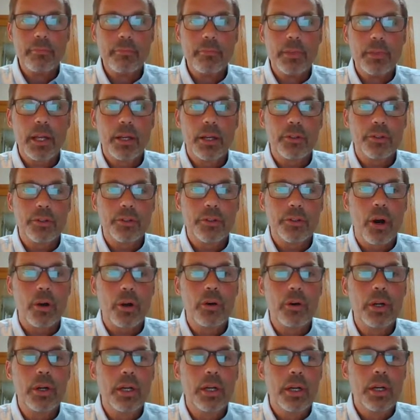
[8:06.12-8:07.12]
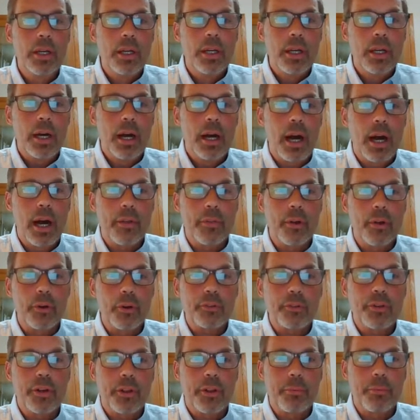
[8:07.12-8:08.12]
So those
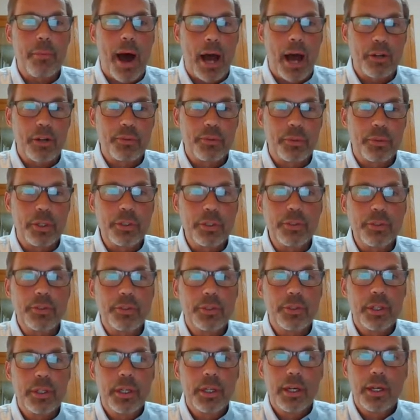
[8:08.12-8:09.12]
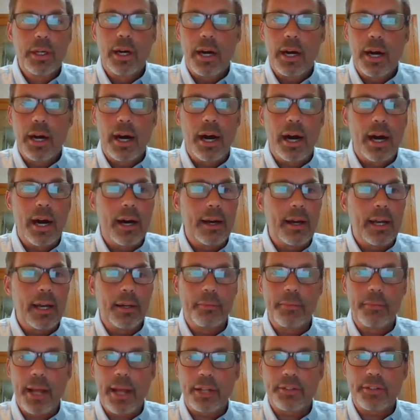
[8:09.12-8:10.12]
are the modules,
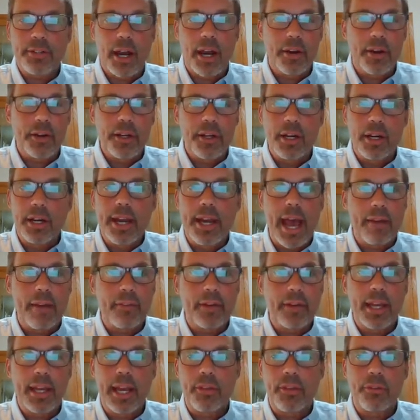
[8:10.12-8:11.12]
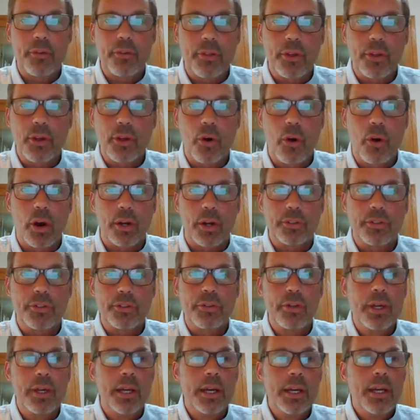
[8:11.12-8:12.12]
and that's how you're going to navigate through the course.
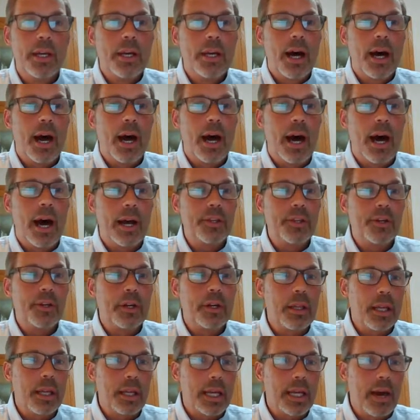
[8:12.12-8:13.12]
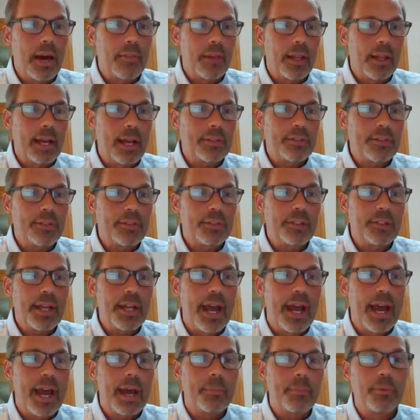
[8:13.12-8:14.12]
You'll click on the Lessons
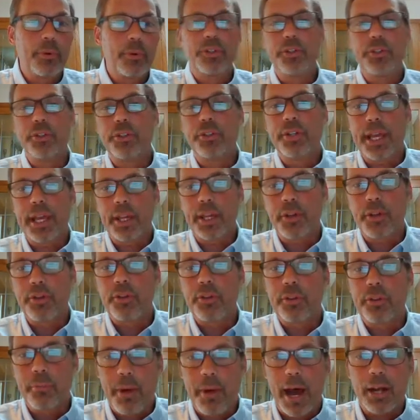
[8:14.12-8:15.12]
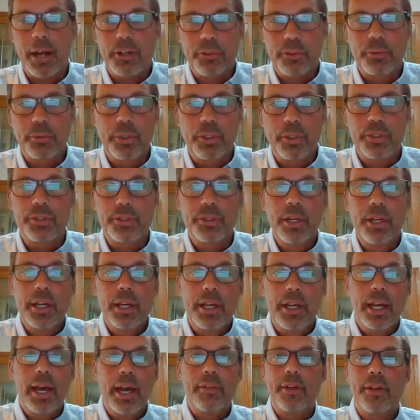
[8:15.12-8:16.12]
tab, which will take you to the modules,
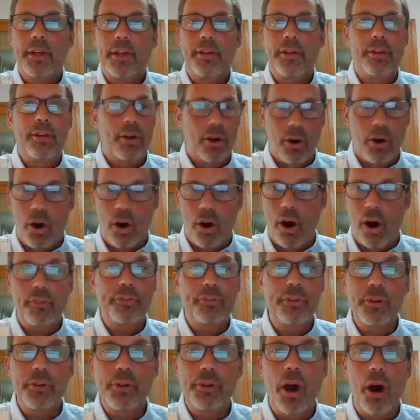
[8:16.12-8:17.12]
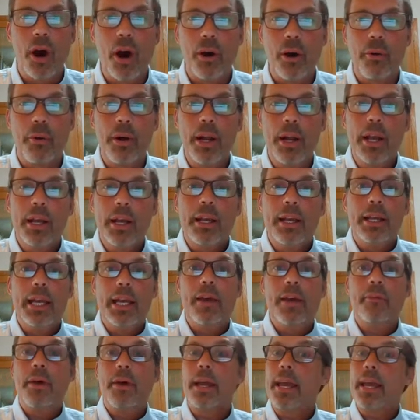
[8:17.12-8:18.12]
and then off you go.
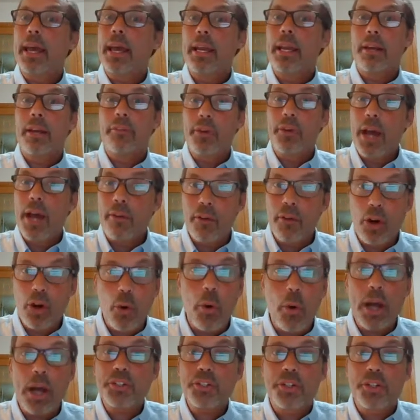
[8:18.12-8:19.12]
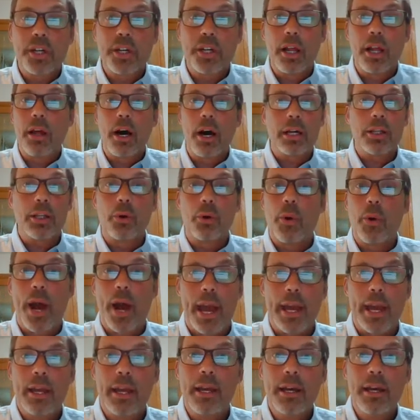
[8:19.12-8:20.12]
If you have a question along the
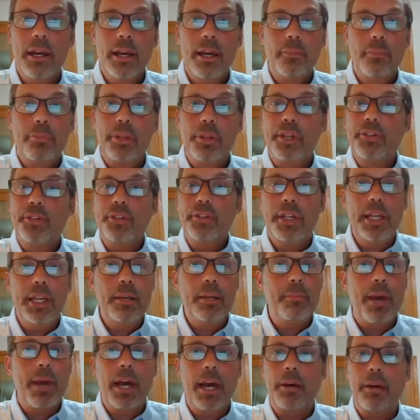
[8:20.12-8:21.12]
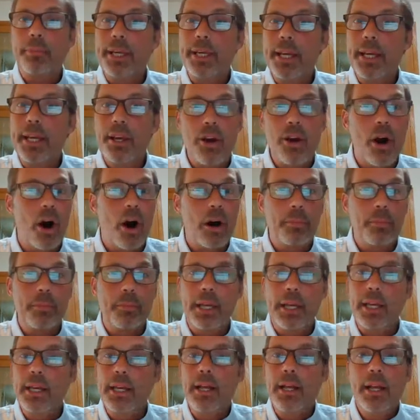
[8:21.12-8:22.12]
way, please email me, call
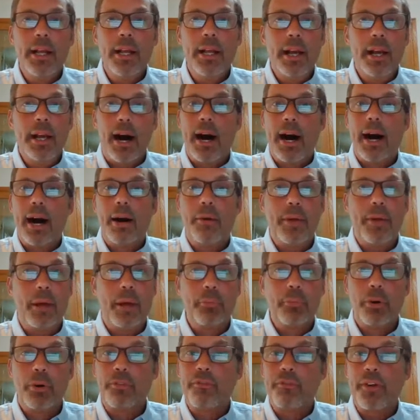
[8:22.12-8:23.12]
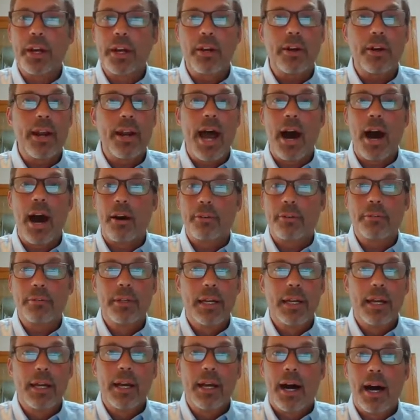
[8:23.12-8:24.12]
me, and we'll figure it out.
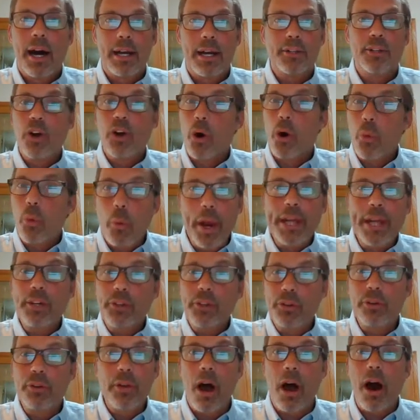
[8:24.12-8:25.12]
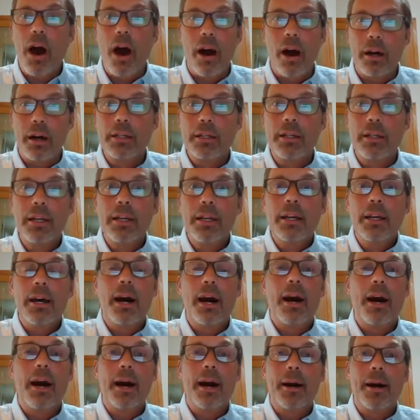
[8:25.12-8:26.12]
Don't wait too long,
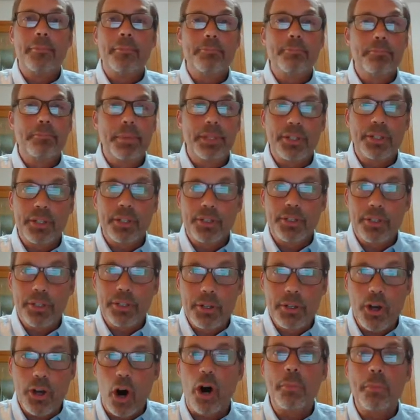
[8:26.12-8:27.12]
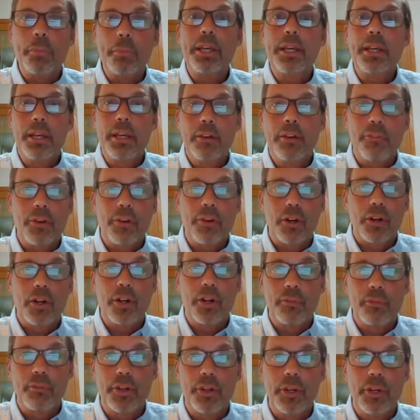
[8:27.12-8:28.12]
but just call me if you're
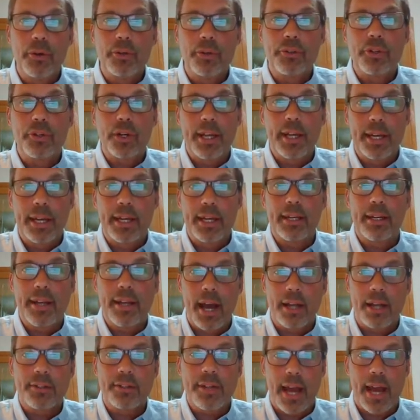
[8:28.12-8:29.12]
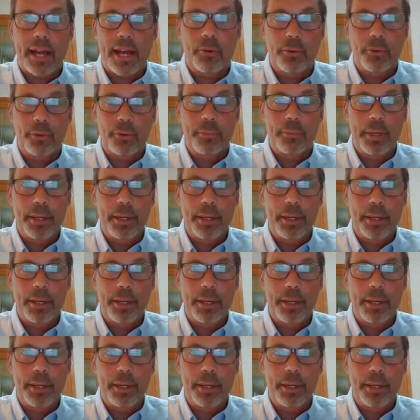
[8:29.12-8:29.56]
confused or get in contact with me.